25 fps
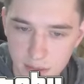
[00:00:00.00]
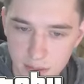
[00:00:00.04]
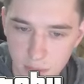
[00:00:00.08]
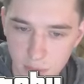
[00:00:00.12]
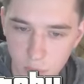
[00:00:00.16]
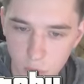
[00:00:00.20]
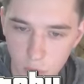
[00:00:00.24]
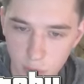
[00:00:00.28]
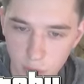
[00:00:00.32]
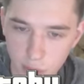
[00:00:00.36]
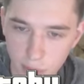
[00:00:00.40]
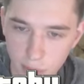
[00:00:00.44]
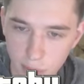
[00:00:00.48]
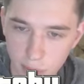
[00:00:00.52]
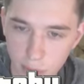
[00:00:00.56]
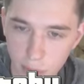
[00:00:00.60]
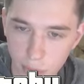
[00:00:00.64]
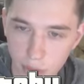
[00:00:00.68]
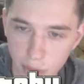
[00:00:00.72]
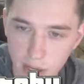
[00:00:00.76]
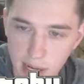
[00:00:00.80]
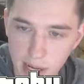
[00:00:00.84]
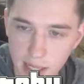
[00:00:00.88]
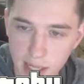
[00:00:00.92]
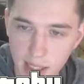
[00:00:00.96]
We're
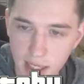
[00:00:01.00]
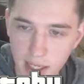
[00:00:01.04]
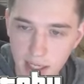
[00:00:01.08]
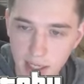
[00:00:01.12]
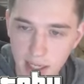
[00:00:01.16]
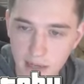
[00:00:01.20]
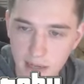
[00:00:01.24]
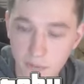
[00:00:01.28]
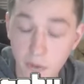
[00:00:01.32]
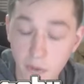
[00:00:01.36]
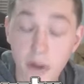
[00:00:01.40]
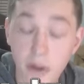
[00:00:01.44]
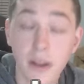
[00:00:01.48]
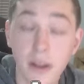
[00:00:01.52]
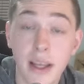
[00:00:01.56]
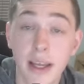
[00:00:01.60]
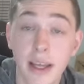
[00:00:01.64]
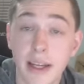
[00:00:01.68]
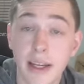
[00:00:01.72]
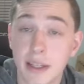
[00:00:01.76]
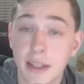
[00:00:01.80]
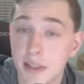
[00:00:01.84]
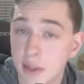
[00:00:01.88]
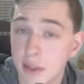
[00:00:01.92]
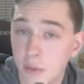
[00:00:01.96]
bringing it in for a
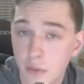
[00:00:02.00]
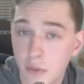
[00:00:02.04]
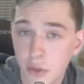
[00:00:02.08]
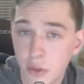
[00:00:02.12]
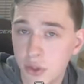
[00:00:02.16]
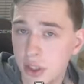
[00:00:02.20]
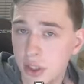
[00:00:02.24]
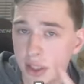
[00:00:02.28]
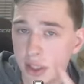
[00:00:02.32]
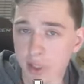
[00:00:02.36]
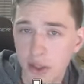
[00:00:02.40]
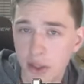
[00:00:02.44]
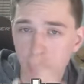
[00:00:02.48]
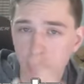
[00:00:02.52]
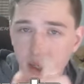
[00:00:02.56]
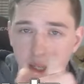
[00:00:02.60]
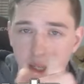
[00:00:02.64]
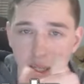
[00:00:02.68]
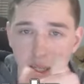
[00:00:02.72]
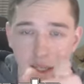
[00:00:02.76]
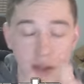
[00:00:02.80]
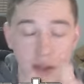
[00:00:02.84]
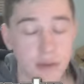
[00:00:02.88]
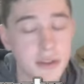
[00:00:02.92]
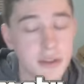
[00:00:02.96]
landing. So if you're just tuning
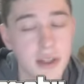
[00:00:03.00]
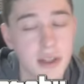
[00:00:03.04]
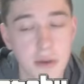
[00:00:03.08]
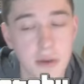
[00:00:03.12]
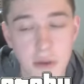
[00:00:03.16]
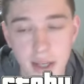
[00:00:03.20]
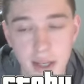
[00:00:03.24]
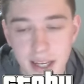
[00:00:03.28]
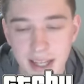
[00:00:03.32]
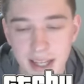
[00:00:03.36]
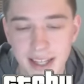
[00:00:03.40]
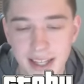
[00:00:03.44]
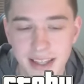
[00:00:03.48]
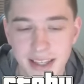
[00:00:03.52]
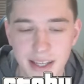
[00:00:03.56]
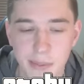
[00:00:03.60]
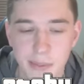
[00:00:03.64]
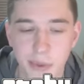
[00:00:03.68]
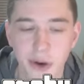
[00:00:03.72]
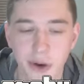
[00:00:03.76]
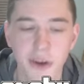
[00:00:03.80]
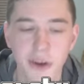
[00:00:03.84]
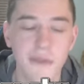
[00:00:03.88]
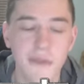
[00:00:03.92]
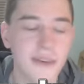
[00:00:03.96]
in, you're tuning in at the
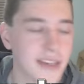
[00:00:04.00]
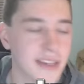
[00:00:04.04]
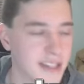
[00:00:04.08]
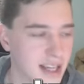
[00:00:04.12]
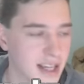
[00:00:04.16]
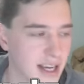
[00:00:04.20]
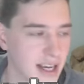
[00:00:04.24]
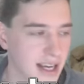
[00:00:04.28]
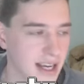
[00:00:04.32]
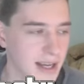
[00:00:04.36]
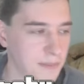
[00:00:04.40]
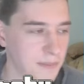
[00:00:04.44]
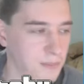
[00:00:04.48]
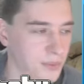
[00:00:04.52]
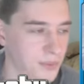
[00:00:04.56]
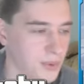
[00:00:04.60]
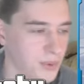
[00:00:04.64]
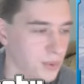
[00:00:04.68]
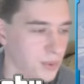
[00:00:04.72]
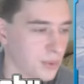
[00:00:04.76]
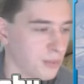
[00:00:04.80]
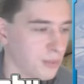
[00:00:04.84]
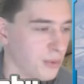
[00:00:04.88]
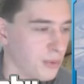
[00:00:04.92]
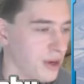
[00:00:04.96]
perfect time.
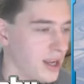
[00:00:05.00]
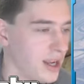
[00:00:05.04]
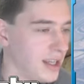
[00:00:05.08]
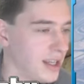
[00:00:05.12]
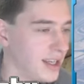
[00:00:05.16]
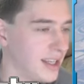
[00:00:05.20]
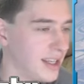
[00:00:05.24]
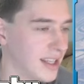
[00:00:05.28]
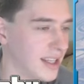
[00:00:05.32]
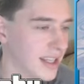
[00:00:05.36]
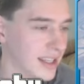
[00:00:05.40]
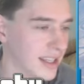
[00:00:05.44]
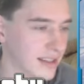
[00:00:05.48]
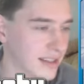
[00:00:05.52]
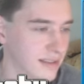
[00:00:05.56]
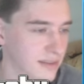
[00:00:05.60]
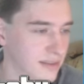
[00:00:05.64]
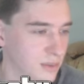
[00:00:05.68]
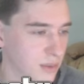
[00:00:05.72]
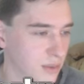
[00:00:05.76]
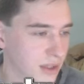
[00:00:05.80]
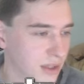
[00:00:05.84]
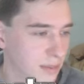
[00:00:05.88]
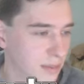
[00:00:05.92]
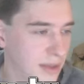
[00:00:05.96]
We're bringing it in.
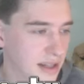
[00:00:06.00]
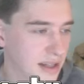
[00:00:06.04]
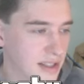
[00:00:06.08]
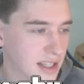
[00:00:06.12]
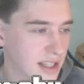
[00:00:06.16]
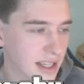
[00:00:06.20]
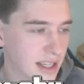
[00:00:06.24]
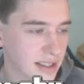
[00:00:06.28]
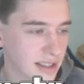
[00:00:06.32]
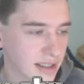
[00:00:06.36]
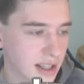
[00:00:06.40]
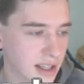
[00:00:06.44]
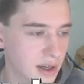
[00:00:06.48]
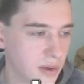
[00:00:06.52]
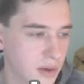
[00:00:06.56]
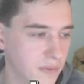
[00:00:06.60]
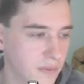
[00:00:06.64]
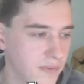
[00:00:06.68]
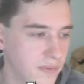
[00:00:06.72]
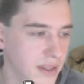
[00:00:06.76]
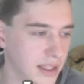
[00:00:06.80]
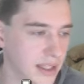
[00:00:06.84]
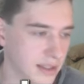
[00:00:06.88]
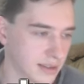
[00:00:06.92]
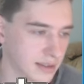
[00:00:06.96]
We're about to unload
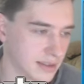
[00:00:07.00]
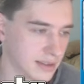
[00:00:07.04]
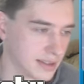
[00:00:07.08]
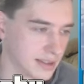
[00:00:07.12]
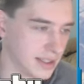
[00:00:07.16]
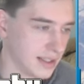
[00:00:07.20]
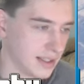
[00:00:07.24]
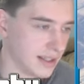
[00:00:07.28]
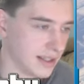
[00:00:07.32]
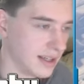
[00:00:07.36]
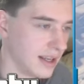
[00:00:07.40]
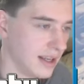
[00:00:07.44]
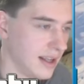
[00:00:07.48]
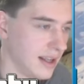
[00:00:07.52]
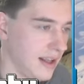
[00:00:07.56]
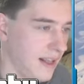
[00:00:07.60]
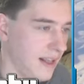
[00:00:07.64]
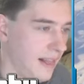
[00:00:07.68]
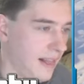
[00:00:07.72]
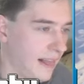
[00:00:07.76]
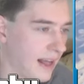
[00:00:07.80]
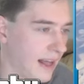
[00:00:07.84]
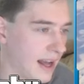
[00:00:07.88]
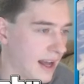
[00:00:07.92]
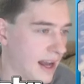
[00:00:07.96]
vehicles here.
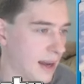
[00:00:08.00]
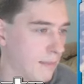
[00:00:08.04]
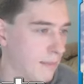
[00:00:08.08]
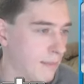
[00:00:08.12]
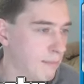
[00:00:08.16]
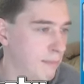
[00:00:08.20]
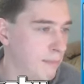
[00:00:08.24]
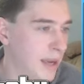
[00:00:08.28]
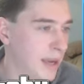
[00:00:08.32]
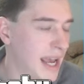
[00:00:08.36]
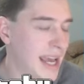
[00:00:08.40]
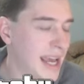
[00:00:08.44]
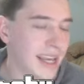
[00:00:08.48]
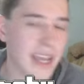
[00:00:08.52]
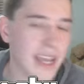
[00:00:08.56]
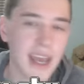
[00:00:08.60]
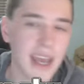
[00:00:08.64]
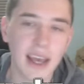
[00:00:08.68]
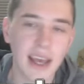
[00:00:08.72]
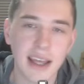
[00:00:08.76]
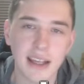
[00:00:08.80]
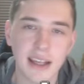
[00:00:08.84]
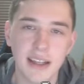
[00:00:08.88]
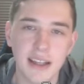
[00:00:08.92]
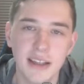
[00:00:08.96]
Uh,
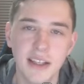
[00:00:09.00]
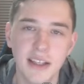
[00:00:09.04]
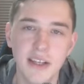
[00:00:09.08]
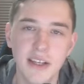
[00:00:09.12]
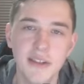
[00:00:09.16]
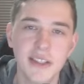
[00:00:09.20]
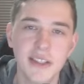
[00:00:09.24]
Baghead, you